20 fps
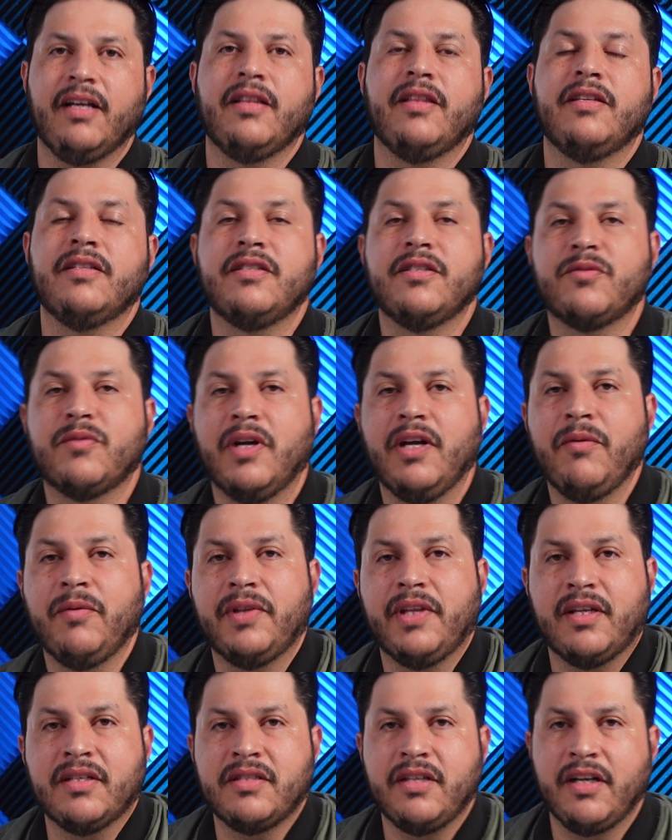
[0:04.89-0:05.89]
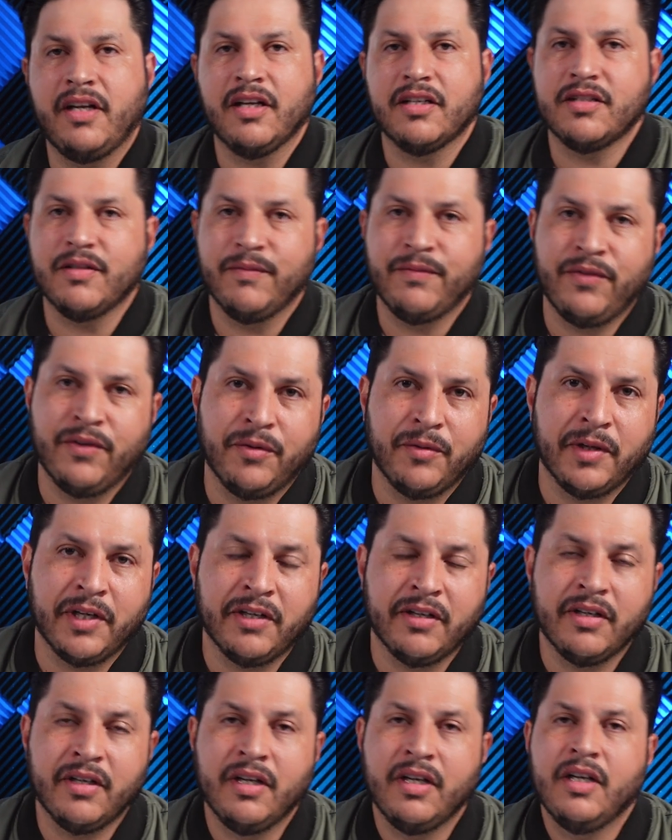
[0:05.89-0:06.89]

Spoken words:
This is Ray with DT Custom Footwear.